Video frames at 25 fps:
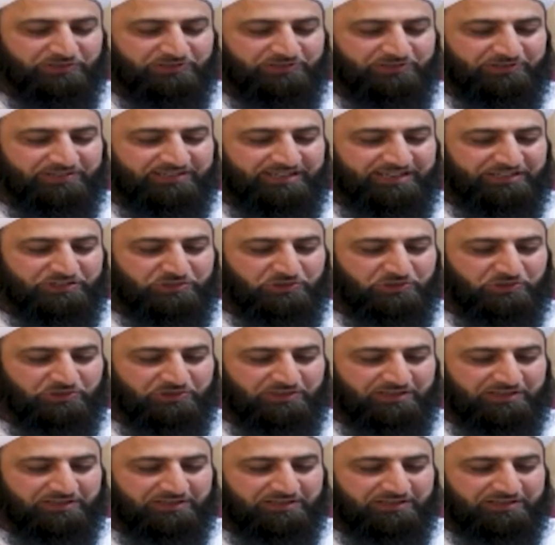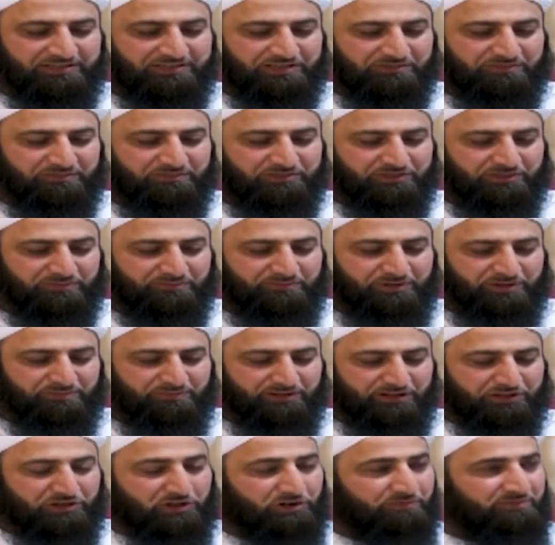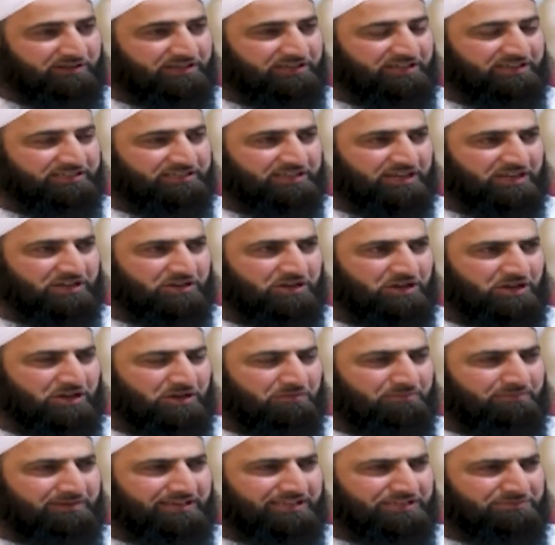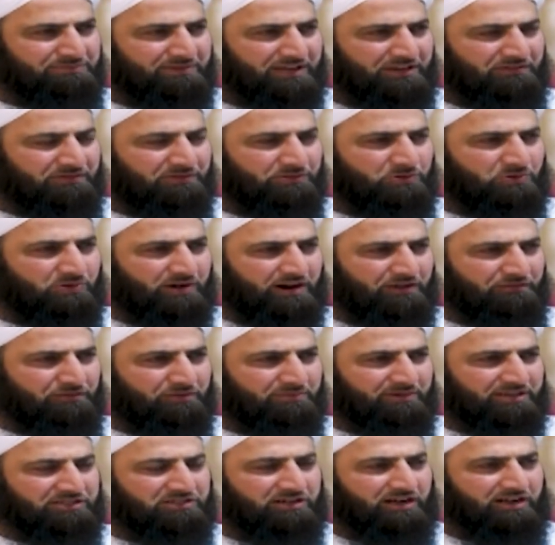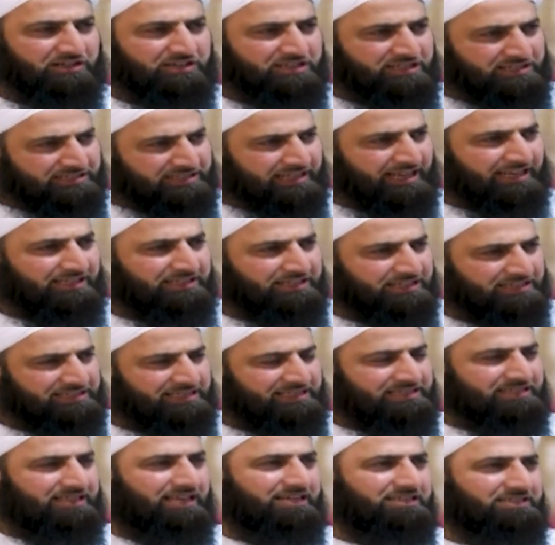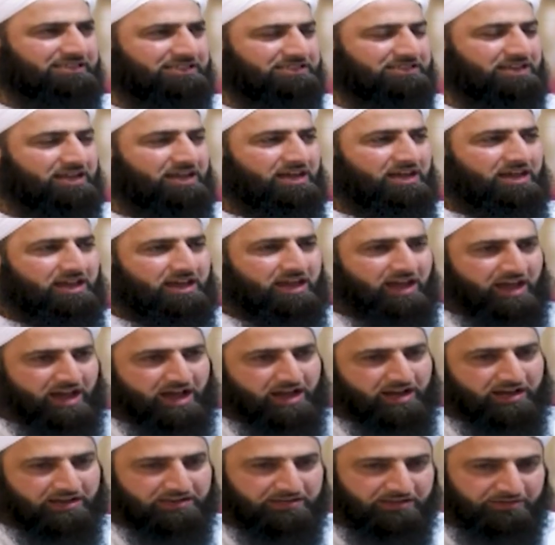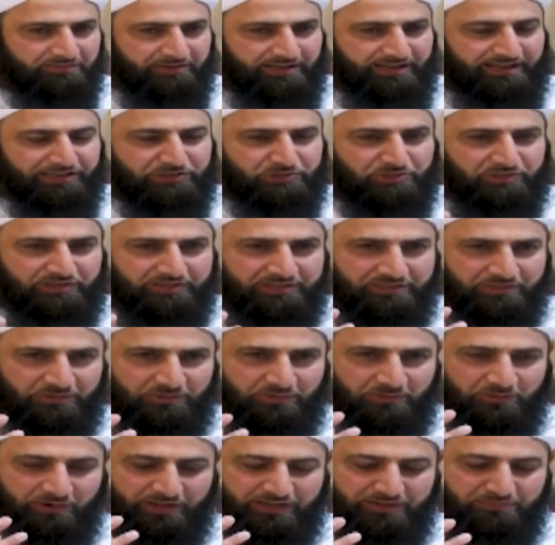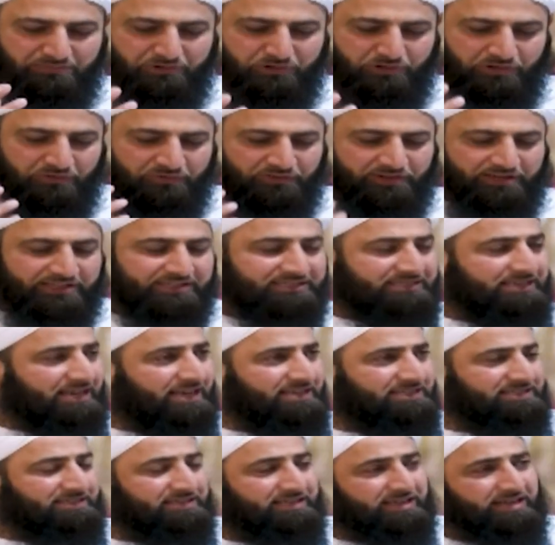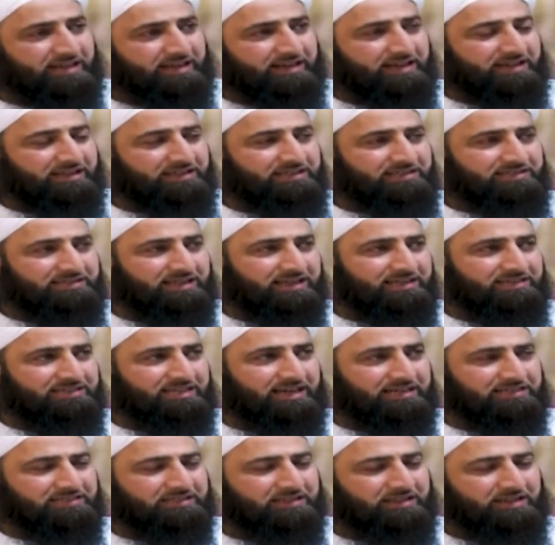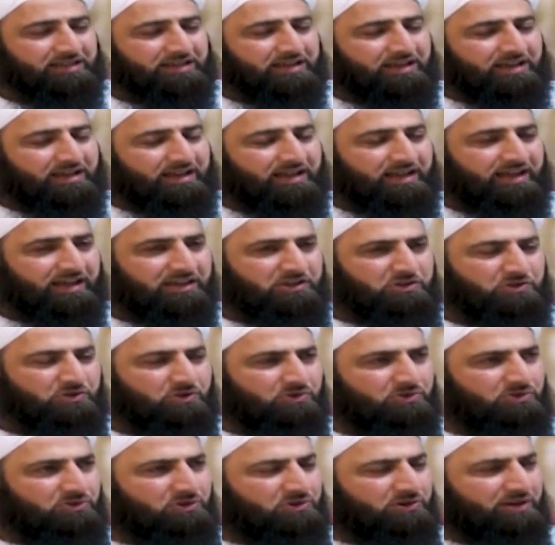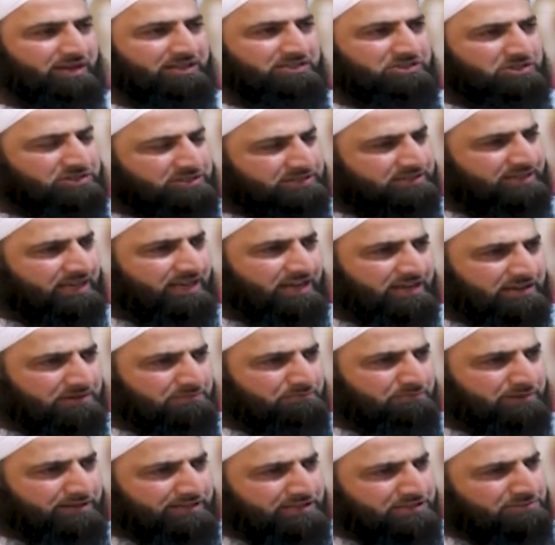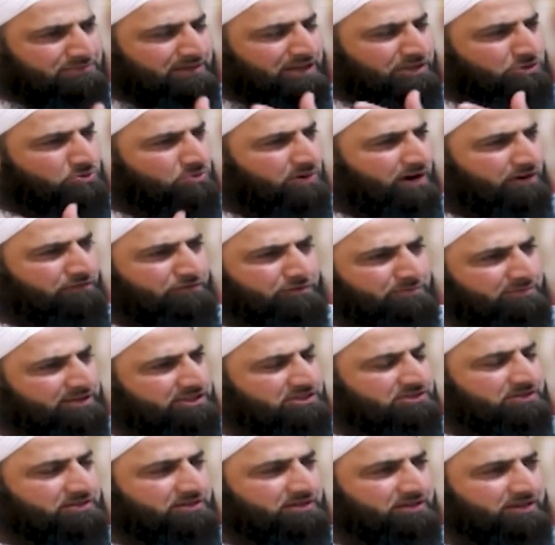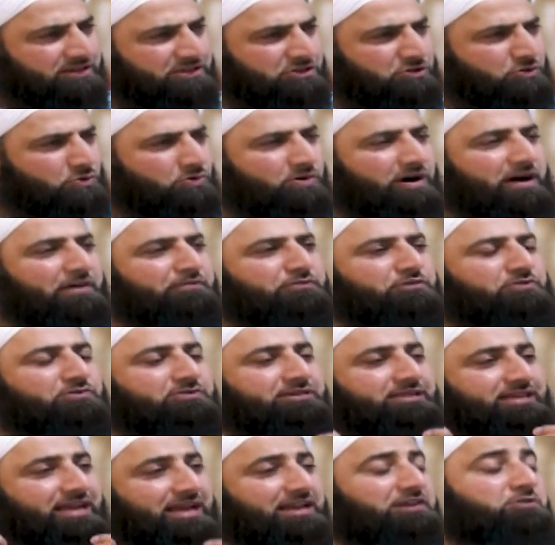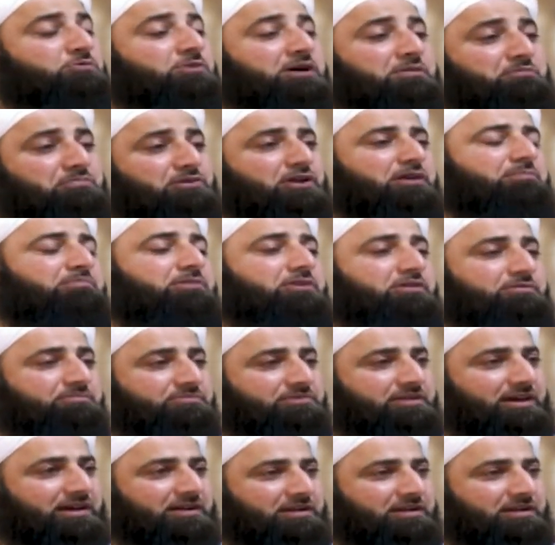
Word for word: also says, you know, some, some people come and they say, please make dua for my child. He's like this, he's like this. And Amir Sunnat very beautifully says here, he says that, uh, you know, you can just say, please make dua for my son. You don't have to tell what problem